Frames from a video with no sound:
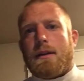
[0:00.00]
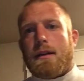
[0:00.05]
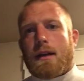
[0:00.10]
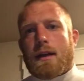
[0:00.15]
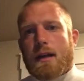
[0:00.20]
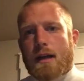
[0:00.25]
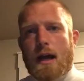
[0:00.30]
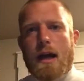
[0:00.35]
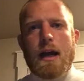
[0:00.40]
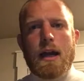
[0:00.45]

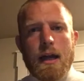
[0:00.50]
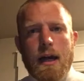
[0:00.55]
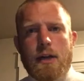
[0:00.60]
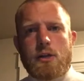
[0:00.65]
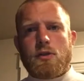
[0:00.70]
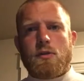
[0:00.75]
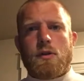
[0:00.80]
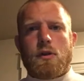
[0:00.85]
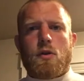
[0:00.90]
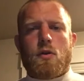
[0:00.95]
And I, I
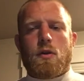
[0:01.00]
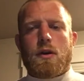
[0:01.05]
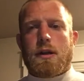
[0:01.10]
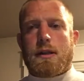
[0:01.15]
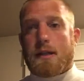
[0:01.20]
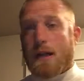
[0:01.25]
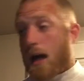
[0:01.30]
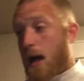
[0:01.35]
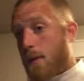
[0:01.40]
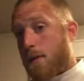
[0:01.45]
do it according
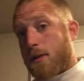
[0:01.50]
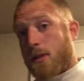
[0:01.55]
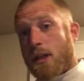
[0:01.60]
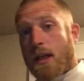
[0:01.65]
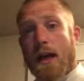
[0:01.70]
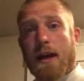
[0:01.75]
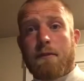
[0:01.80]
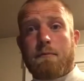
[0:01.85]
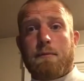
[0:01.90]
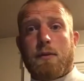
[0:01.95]
to how much I
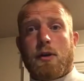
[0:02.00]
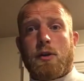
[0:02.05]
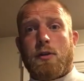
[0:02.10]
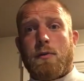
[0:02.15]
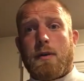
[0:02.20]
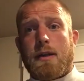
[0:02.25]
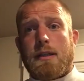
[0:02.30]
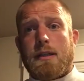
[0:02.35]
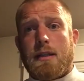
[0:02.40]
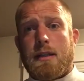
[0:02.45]
have booked the
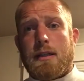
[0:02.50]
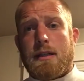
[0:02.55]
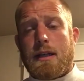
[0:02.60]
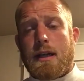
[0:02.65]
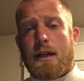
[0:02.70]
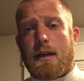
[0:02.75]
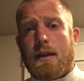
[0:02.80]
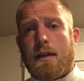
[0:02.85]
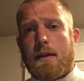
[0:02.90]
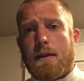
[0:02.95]
rest of the day.